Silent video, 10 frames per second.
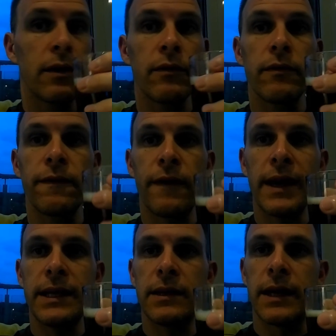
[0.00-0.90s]

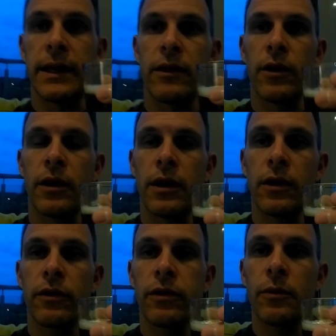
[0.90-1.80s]
finally the
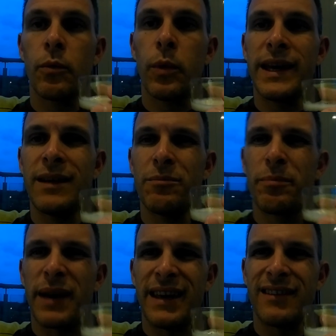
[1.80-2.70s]
wheat
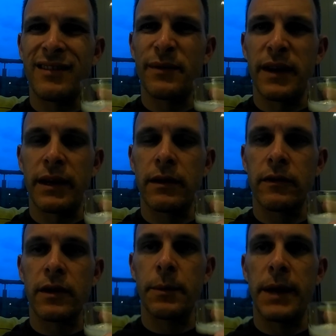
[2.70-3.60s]
base of it has
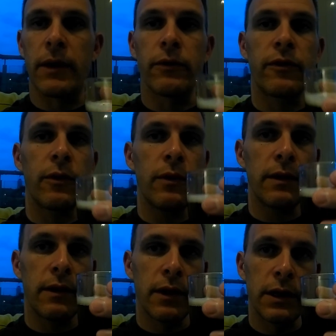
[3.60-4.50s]
come out. So
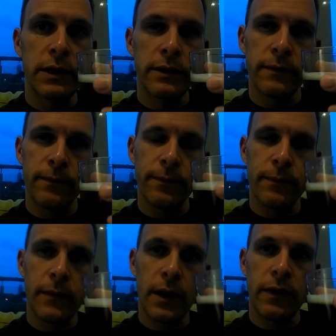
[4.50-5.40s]

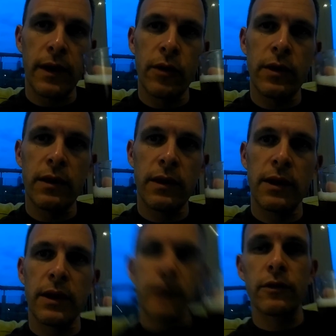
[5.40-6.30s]
the only thing
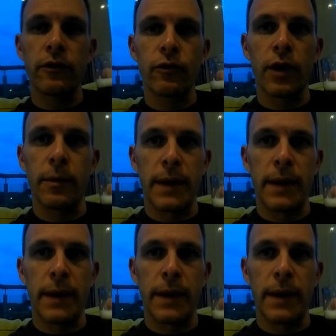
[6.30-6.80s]
I can describe it